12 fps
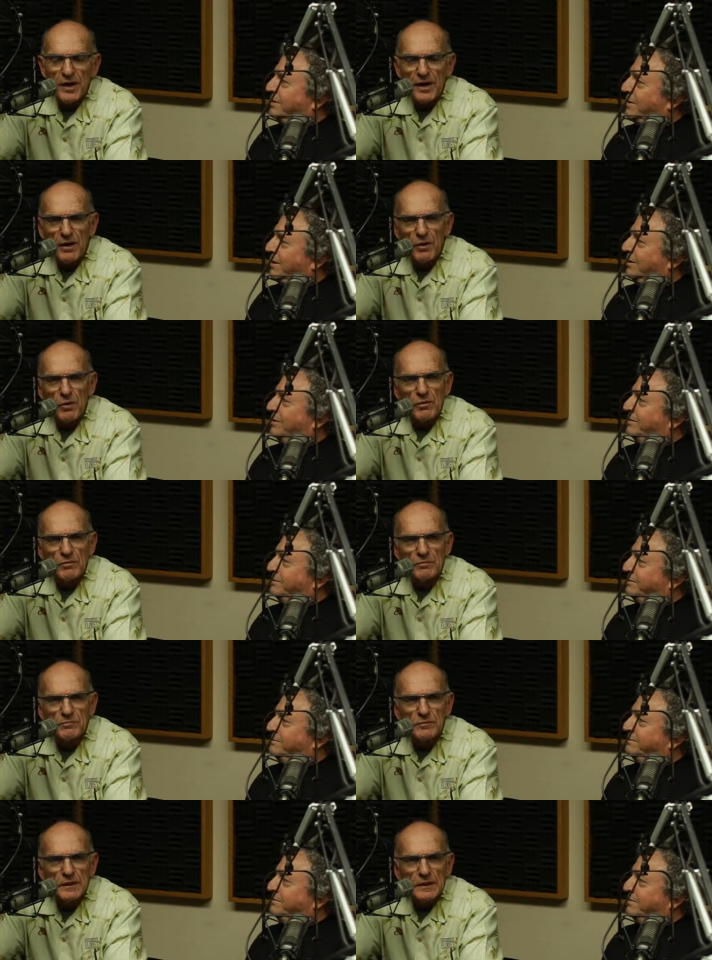Speaker 1: Wow.
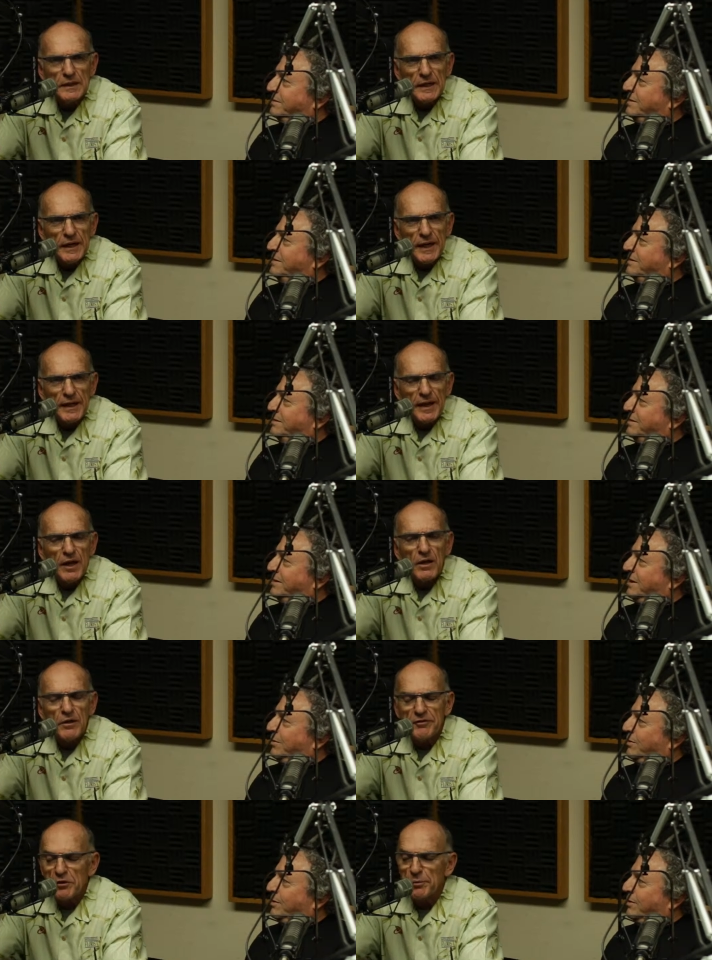And how
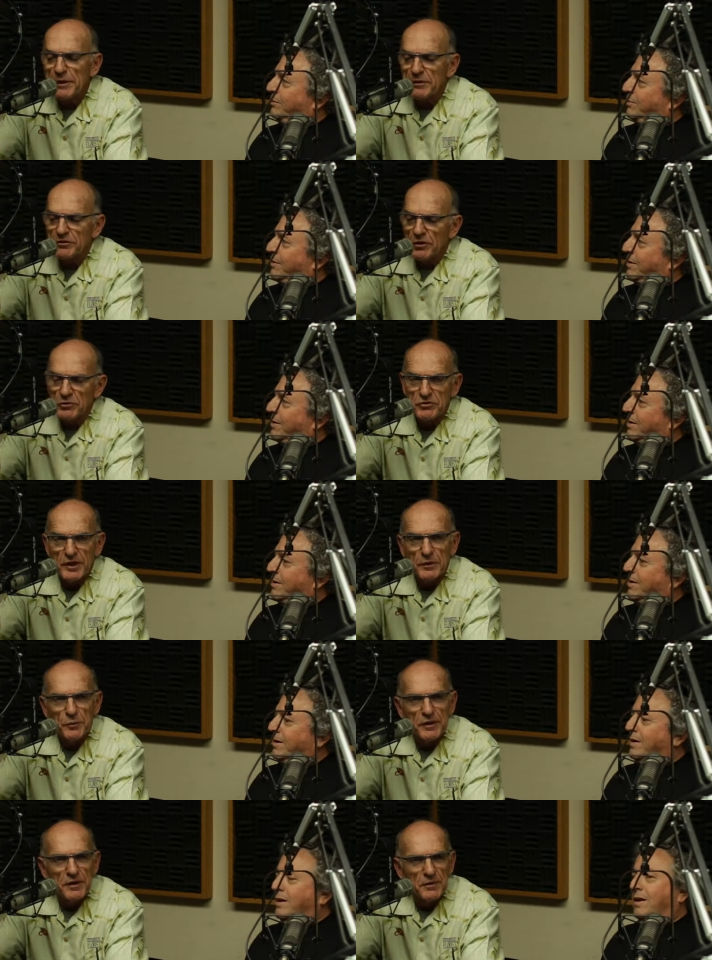long have you been
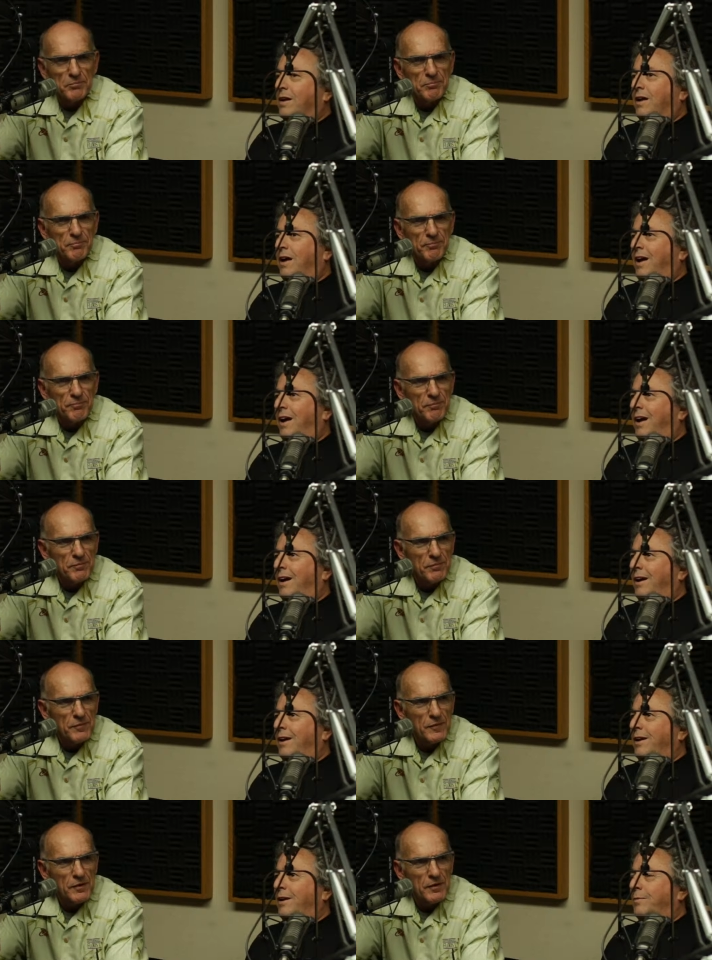associated with them?
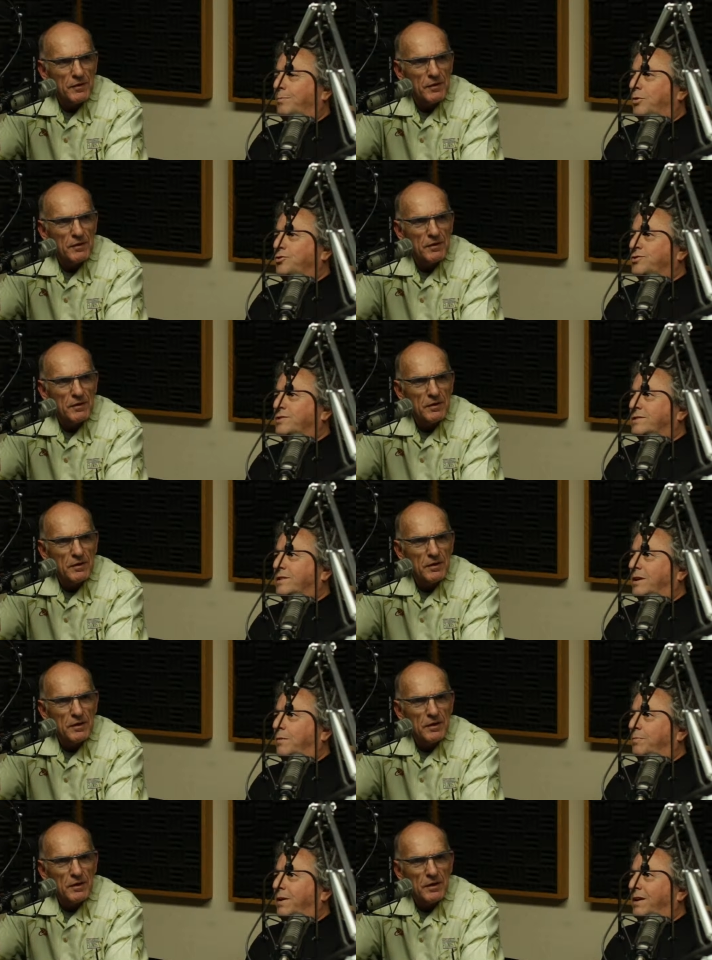
Speaker 2: I purchased the
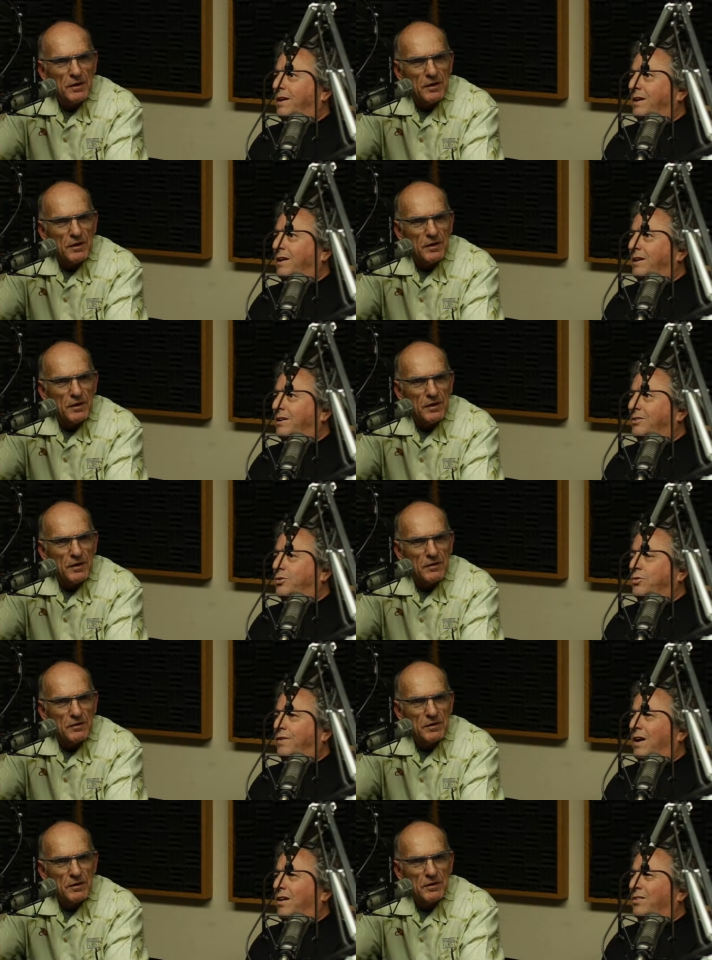company in
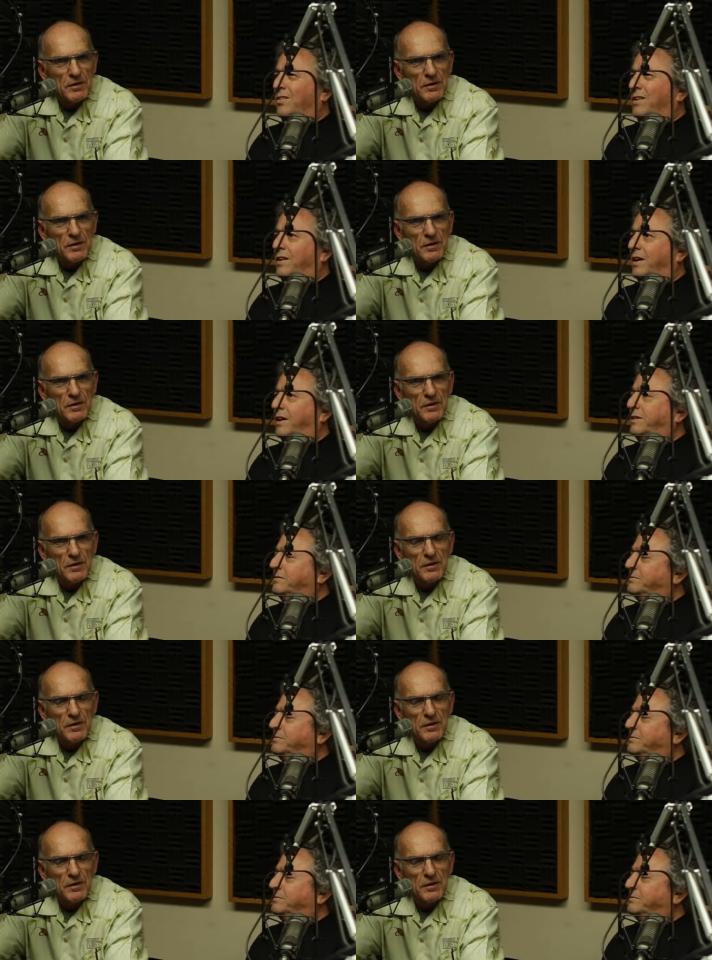2009.